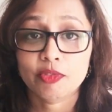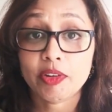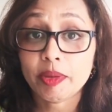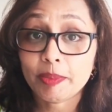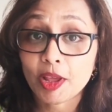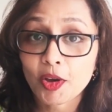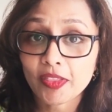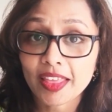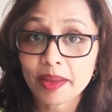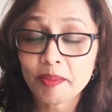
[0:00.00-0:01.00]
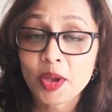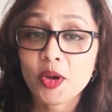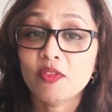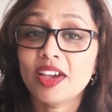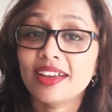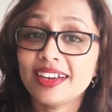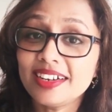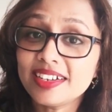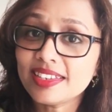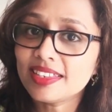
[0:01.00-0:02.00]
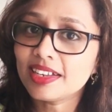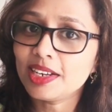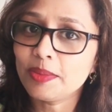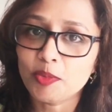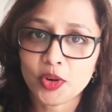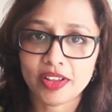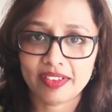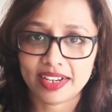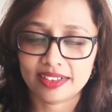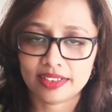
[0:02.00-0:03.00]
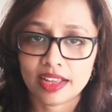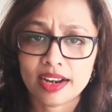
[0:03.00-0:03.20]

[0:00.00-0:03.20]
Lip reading: When we play on them, we are intrinsically motivated,